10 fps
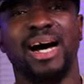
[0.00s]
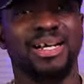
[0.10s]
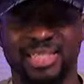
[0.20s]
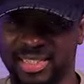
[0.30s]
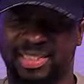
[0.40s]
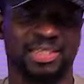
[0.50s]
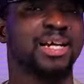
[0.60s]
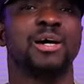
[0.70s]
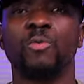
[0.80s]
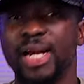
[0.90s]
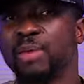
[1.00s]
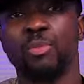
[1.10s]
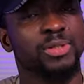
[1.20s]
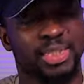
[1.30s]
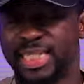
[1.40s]
artists with him
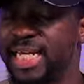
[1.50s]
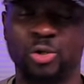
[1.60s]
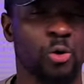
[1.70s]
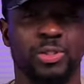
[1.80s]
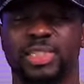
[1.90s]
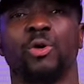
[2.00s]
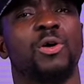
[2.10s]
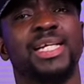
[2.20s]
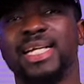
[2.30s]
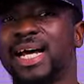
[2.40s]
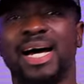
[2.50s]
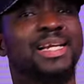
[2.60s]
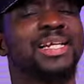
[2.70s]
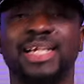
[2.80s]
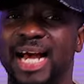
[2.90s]
on stage, or didn't
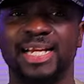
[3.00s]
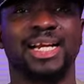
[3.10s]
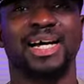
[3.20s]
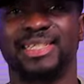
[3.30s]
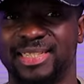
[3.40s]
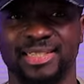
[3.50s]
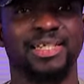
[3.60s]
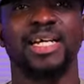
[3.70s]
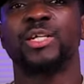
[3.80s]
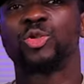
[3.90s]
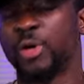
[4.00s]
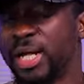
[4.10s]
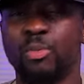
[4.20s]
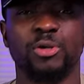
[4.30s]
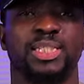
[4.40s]
add any Ghanaian artist to
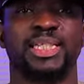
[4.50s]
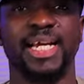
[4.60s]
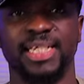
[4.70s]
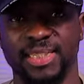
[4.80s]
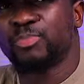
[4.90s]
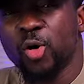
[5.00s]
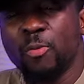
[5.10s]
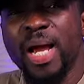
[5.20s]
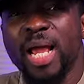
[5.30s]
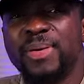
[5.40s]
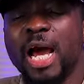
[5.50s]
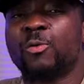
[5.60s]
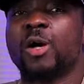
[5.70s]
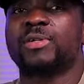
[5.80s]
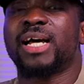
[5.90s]
him on stage. Bro, maybe
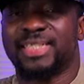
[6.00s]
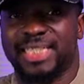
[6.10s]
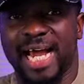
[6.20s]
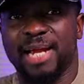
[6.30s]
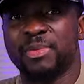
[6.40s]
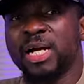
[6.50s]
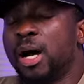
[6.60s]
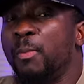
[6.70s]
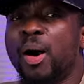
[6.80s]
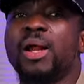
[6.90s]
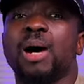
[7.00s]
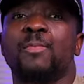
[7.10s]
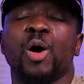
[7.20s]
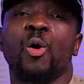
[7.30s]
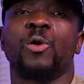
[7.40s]
around that time, Burna
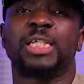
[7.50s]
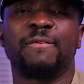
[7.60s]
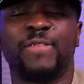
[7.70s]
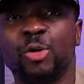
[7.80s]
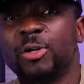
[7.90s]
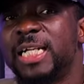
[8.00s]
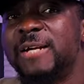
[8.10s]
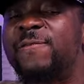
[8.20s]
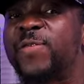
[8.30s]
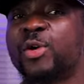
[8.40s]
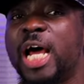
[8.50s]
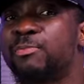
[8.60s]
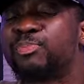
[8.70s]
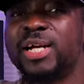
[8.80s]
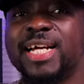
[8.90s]
Boy or Davido didn't feel
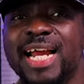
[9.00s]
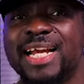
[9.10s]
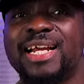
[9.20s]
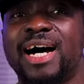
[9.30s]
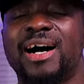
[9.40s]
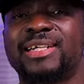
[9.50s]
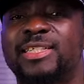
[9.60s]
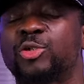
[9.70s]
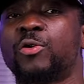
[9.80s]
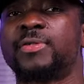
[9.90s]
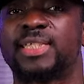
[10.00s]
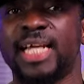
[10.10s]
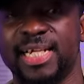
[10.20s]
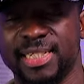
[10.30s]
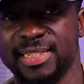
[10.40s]
like bringing another artist on
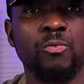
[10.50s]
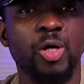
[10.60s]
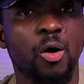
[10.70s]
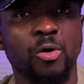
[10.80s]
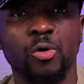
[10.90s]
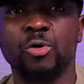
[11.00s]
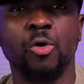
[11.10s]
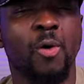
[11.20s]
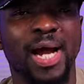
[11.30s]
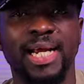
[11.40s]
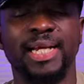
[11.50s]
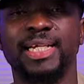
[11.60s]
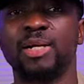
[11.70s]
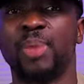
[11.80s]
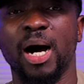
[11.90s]
stage. We all don't know why they
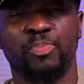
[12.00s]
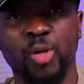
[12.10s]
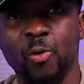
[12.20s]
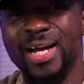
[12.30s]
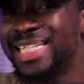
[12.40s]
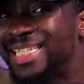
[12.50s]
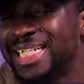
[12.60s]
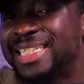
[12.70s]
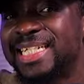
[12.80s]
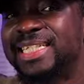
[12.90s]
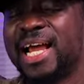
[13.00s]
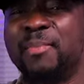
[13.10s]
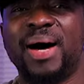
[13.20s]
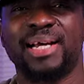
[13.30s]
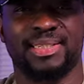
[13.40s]
didn't, but bro, it isn't a
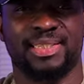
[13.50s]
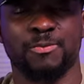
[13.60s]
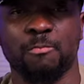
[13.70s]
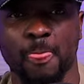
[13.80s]
must.